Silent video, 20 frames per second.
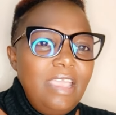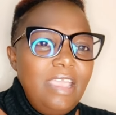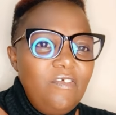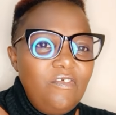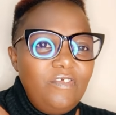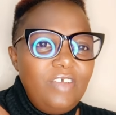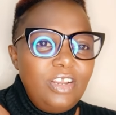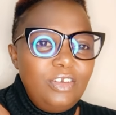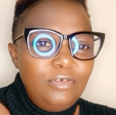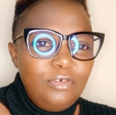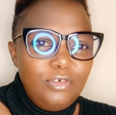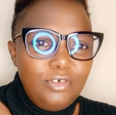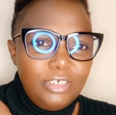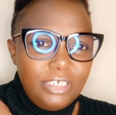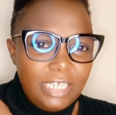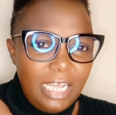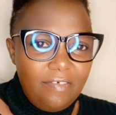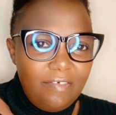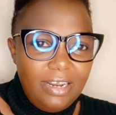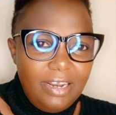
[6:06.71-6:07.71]
if i do not
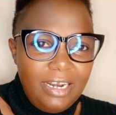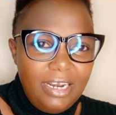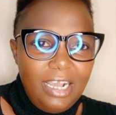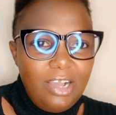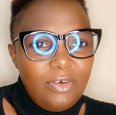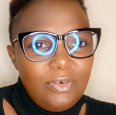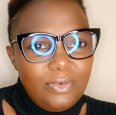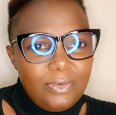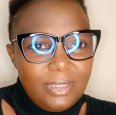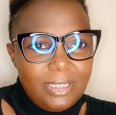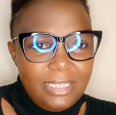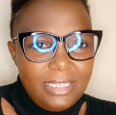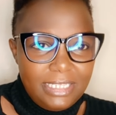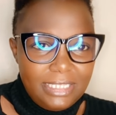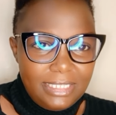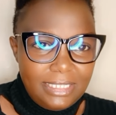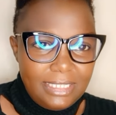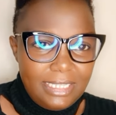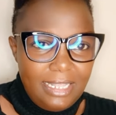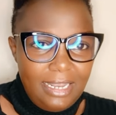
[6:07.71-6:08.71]
have an account with
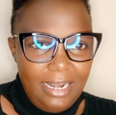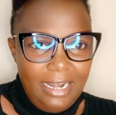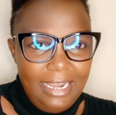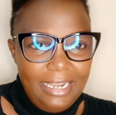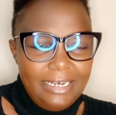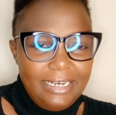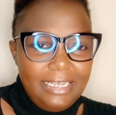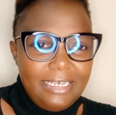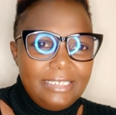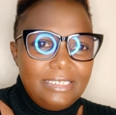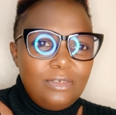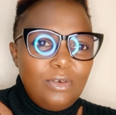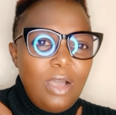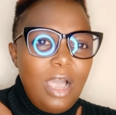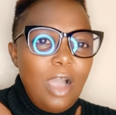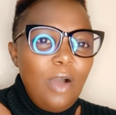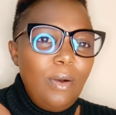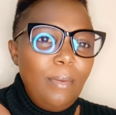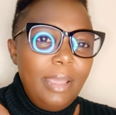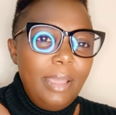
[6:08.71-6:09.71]
these lenders
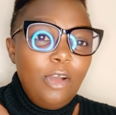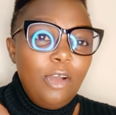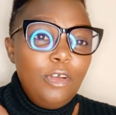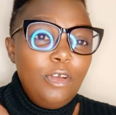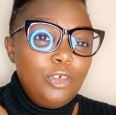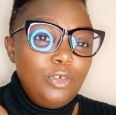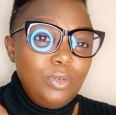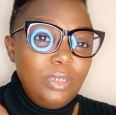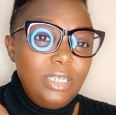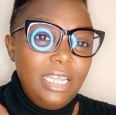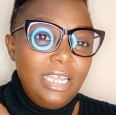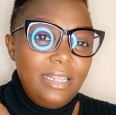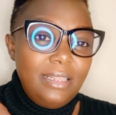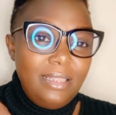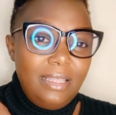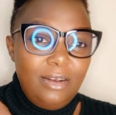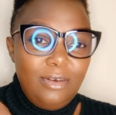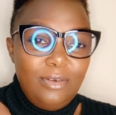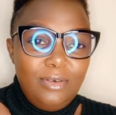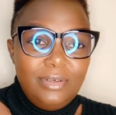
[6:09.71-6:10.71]
how am i going to
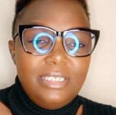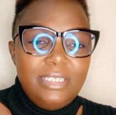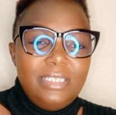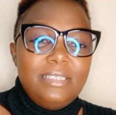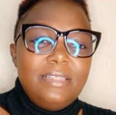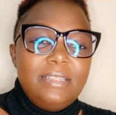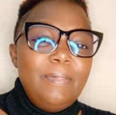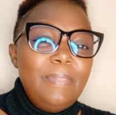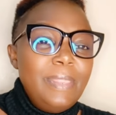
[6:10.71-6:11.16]
get the loans